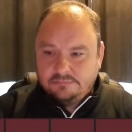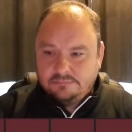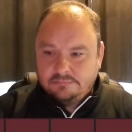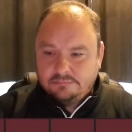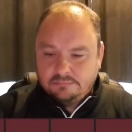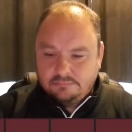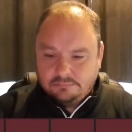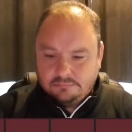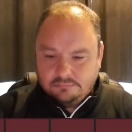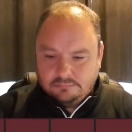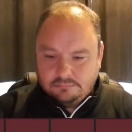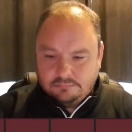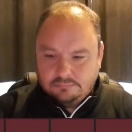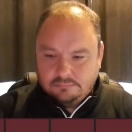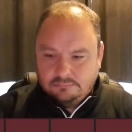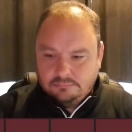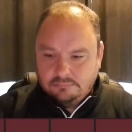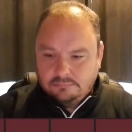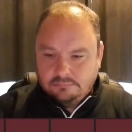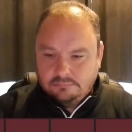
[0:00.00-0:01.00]

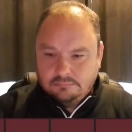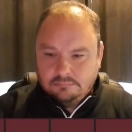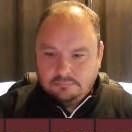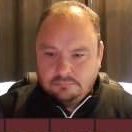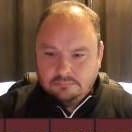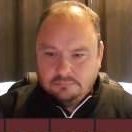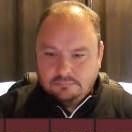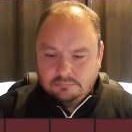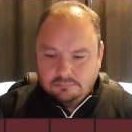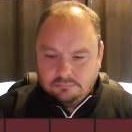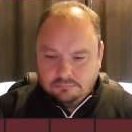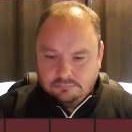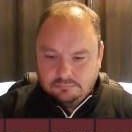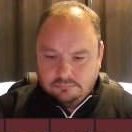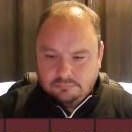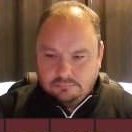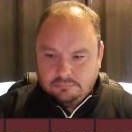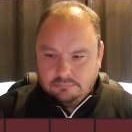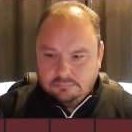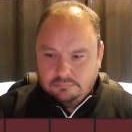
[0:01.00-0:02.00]

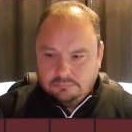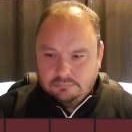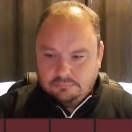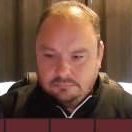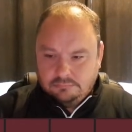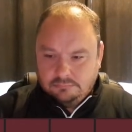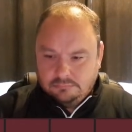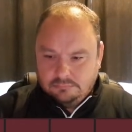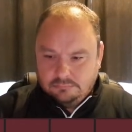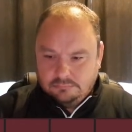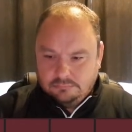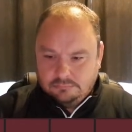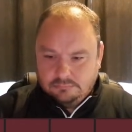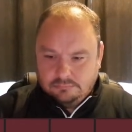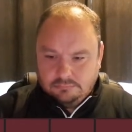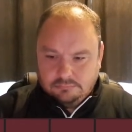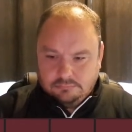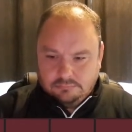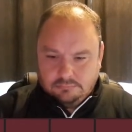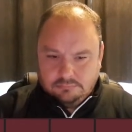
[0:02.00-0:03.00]

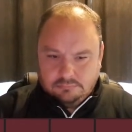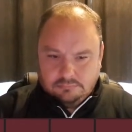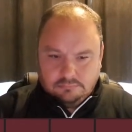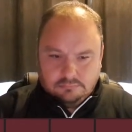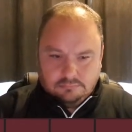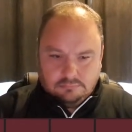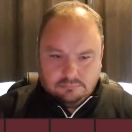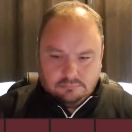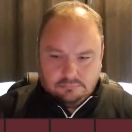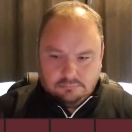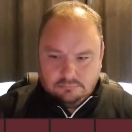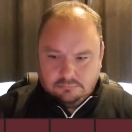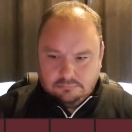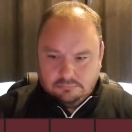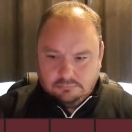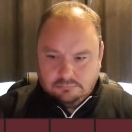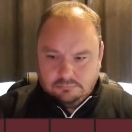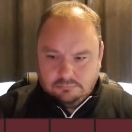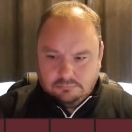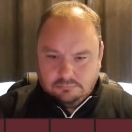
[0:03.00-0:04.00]

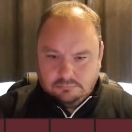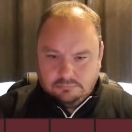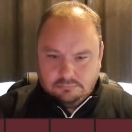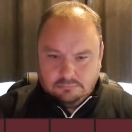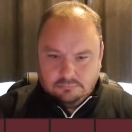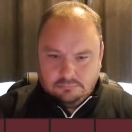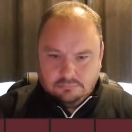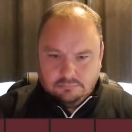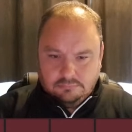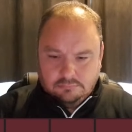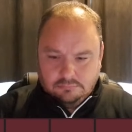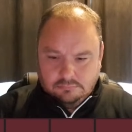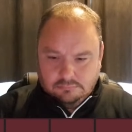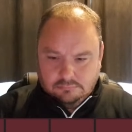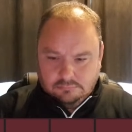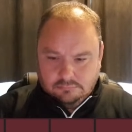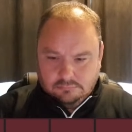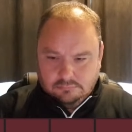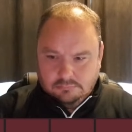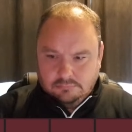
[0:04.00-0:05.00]

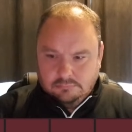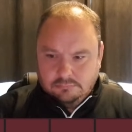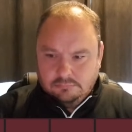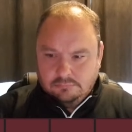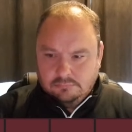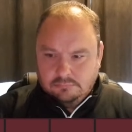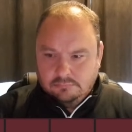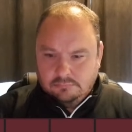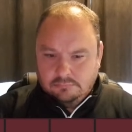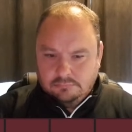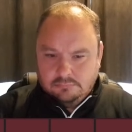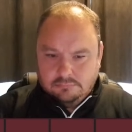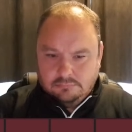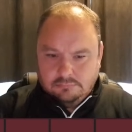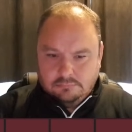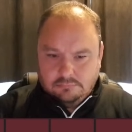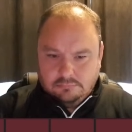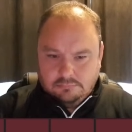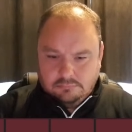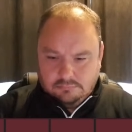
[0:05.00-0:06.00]

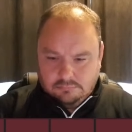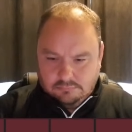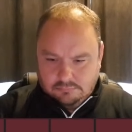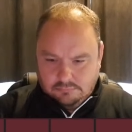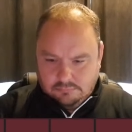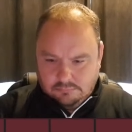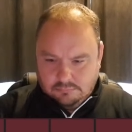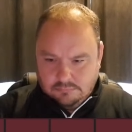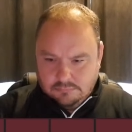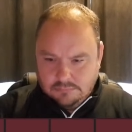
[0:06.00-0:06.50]
(silence)